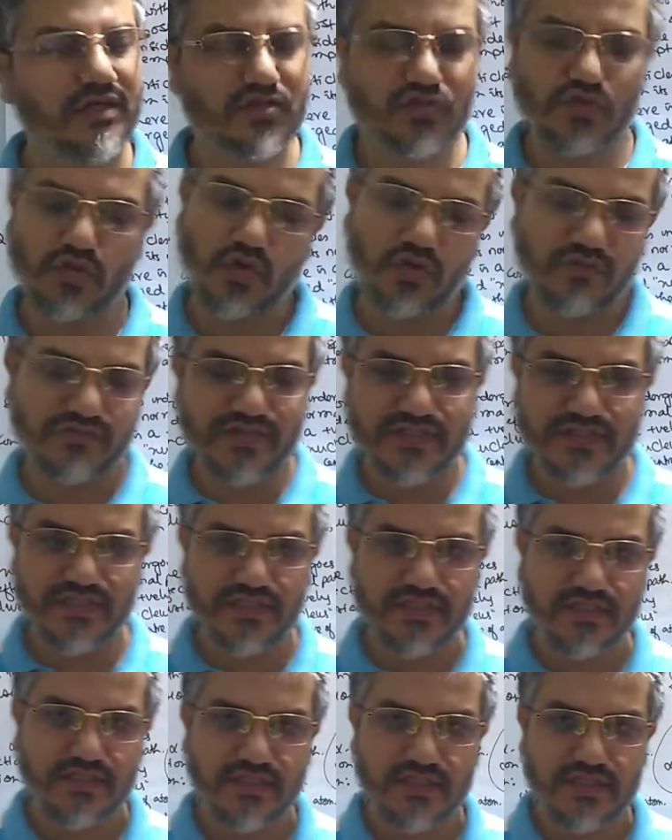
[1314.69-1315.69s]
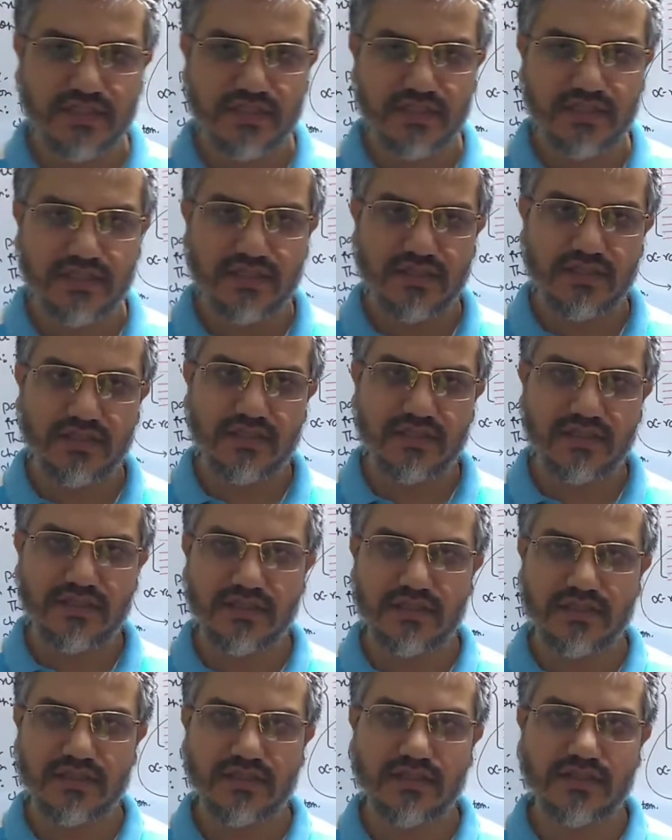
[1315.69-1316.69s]
So obviously
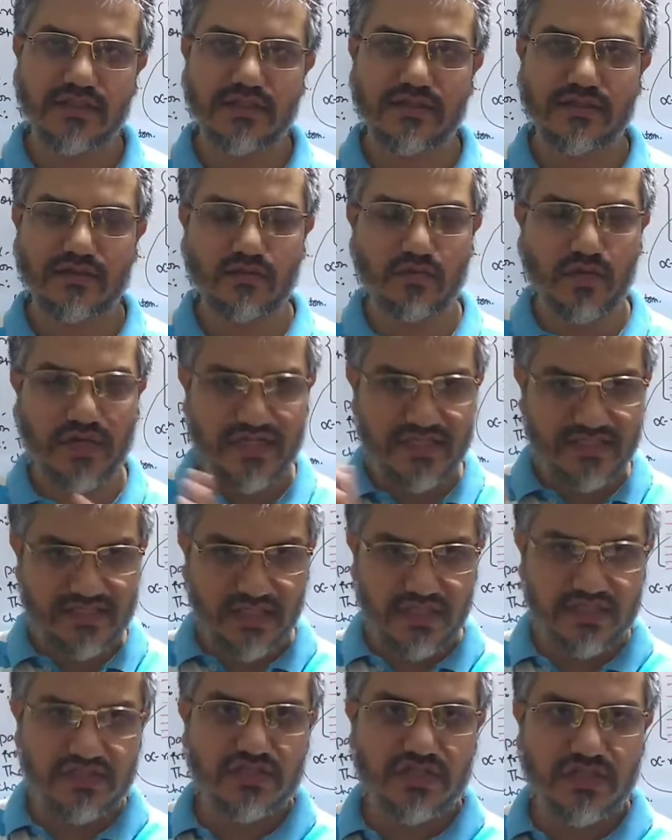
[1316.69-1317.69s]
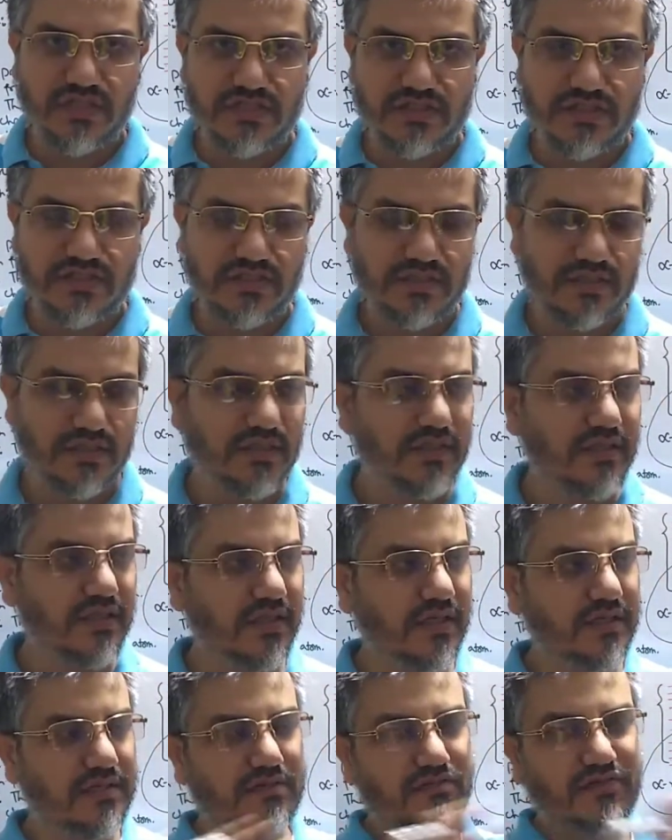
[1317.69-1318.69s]
one is uncharged,
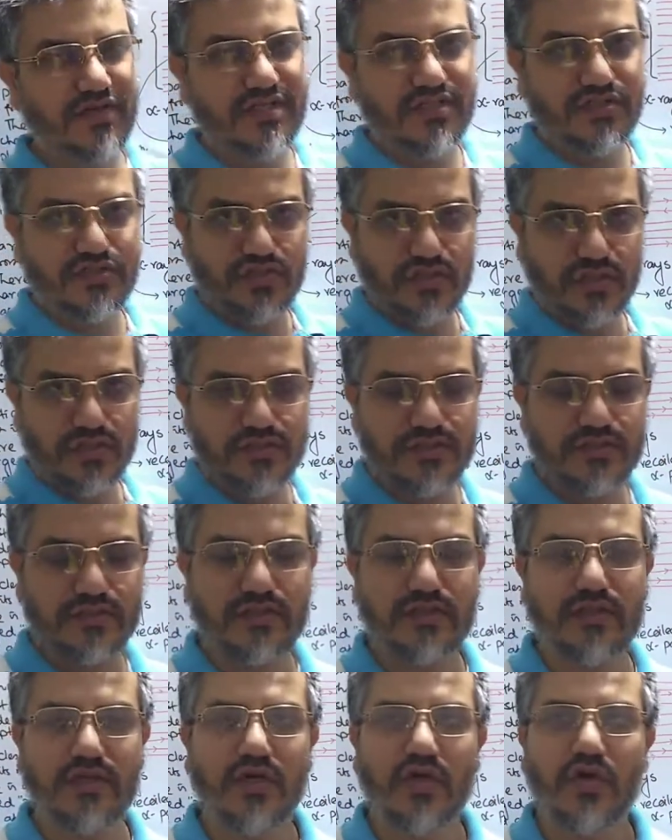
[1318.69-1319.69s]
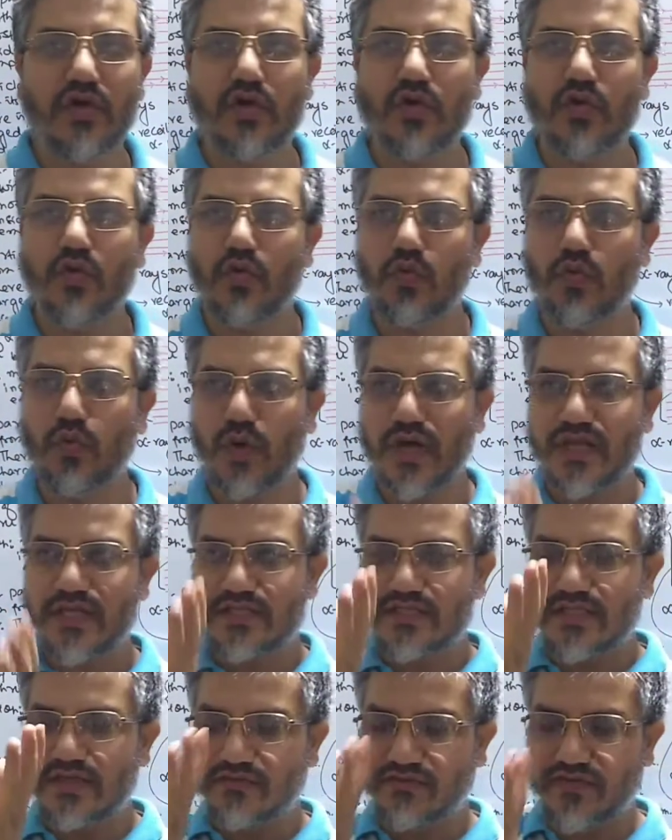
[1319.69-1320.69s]
the other one is charged.
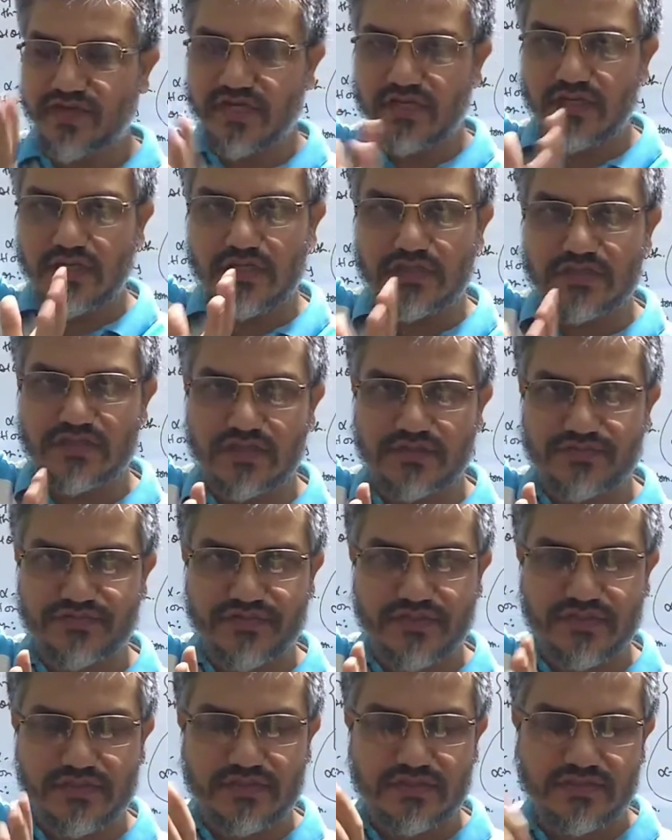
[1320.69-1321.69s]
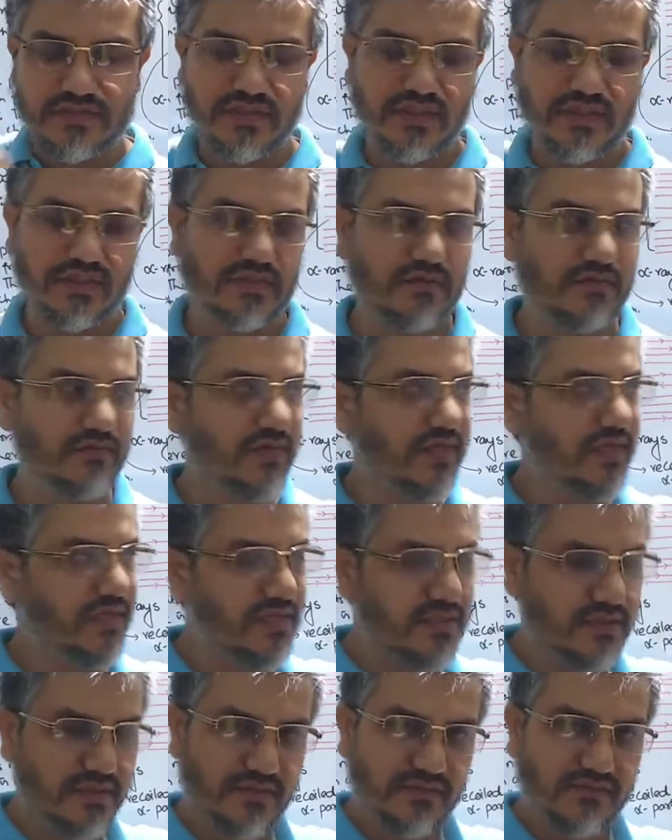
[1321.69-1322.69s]
One is a large substance, the other one
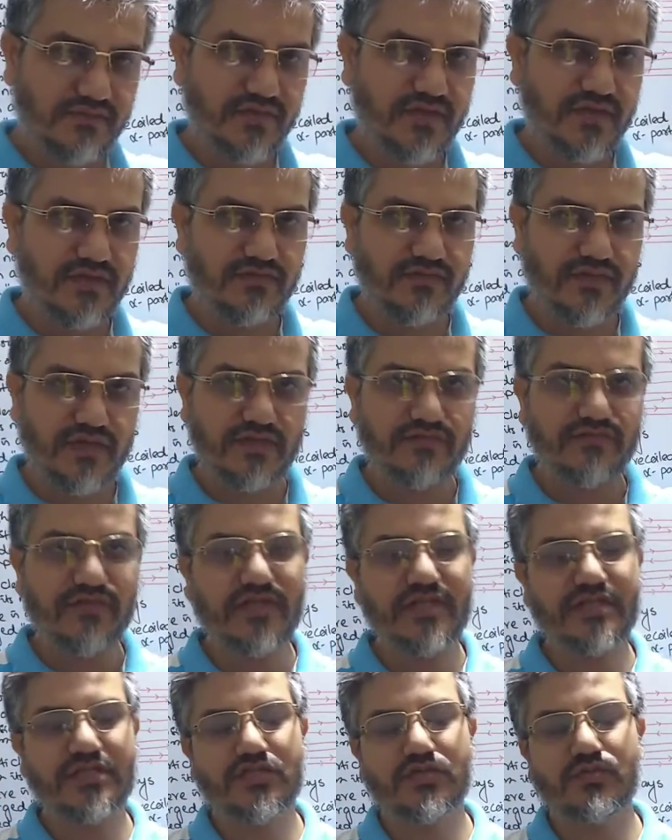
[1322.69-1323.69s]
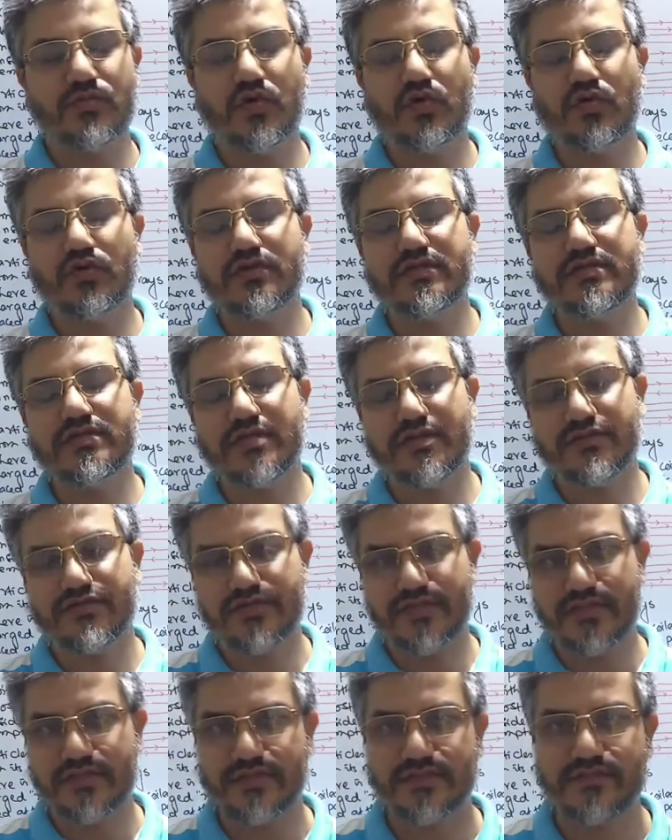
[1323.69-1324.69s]
is very small
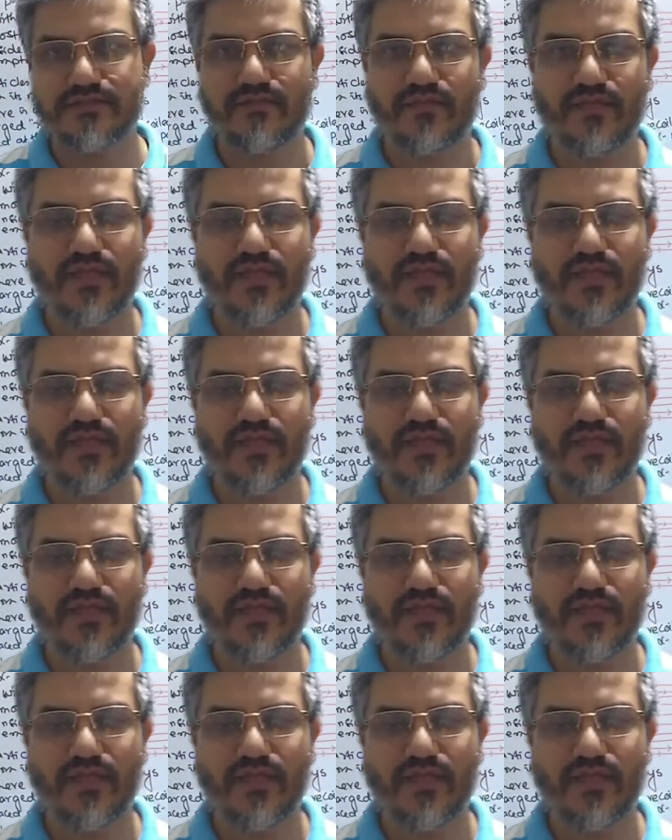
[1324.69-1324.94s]
substance.